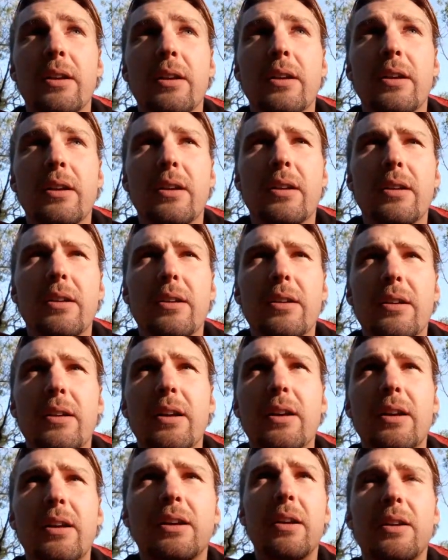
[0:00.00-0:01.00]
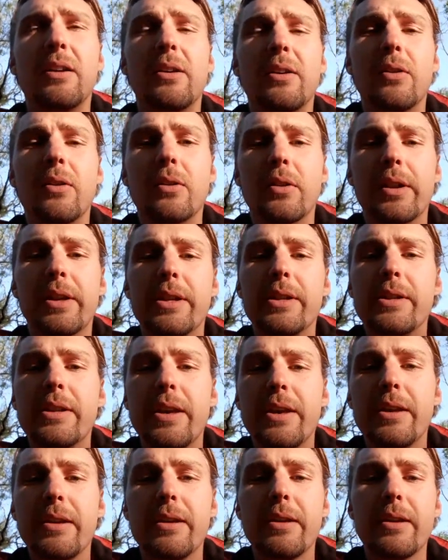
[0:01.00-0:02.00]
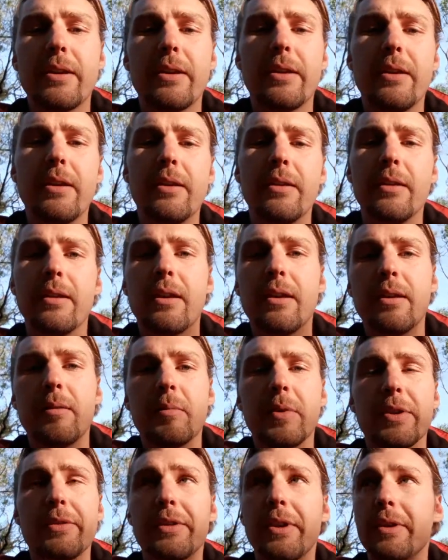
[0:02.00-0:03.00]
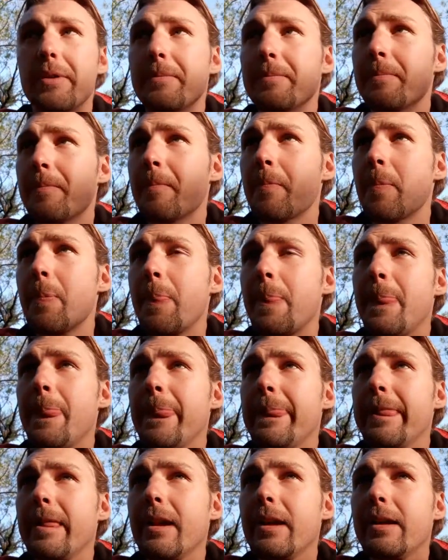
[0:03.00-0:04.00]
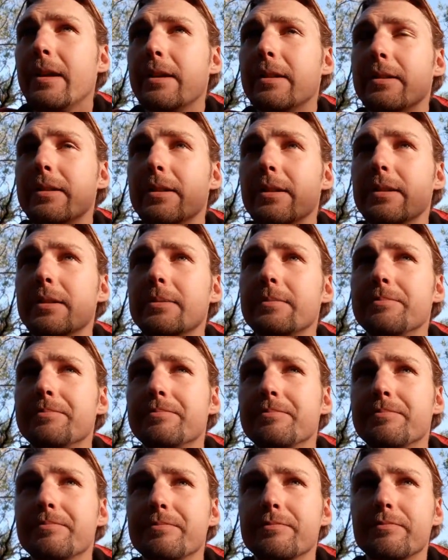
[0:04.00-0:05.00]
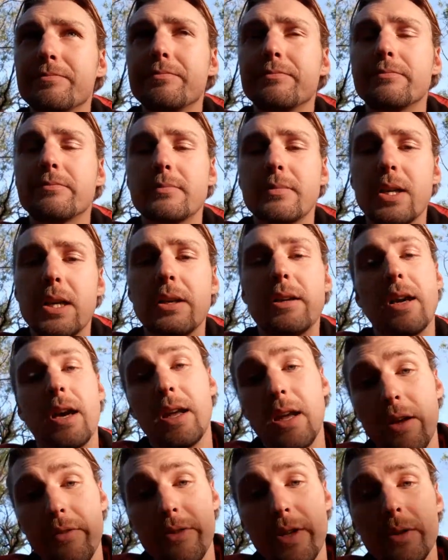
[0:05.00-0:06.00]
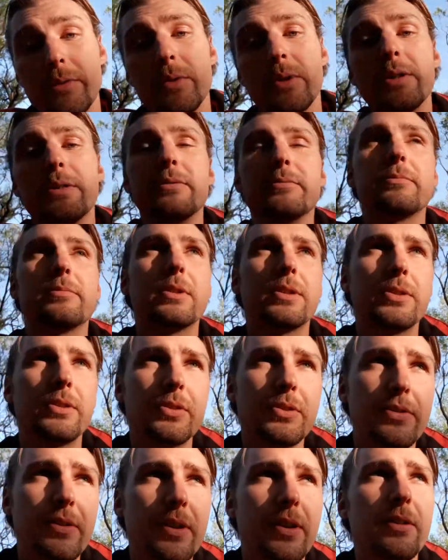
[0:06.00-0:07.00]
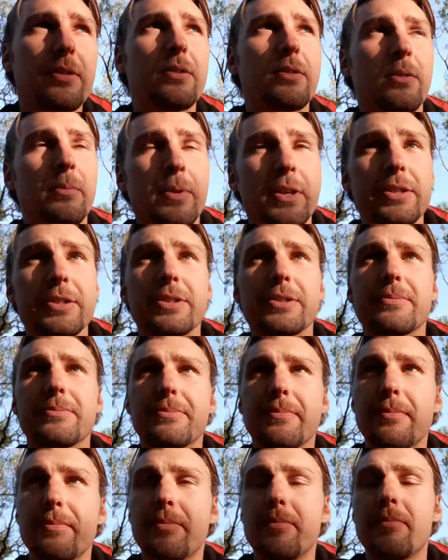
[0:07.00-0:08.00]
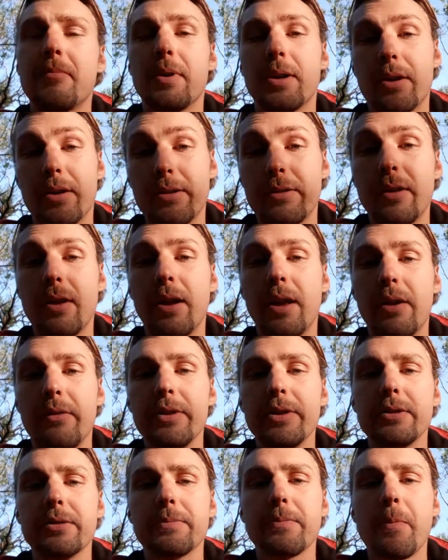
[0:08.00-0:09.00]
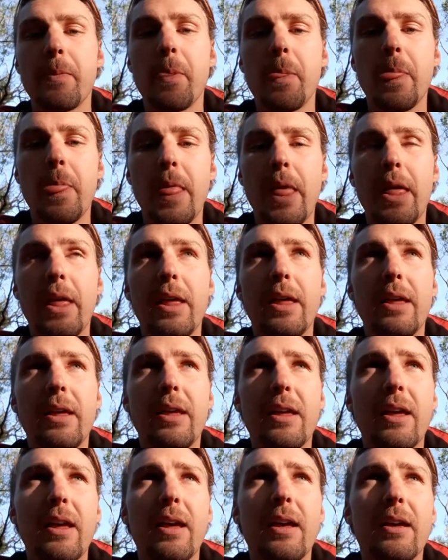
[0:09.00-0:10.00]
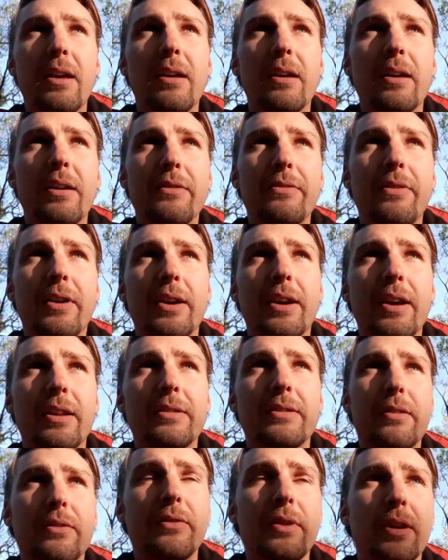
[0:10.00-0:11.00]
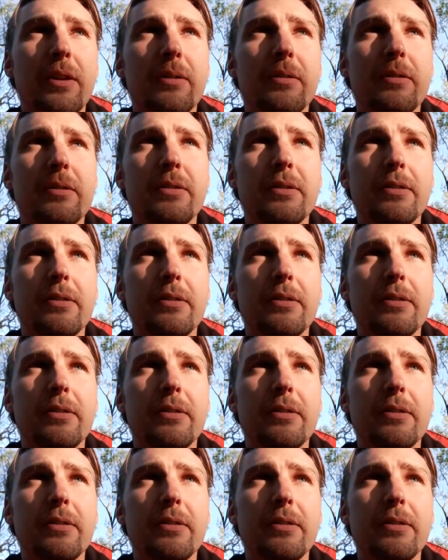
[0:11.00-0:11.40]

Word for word: uh, Olkinyei in uh, Masai and um, I have that one not using it so much but I still have it uh, if I get severe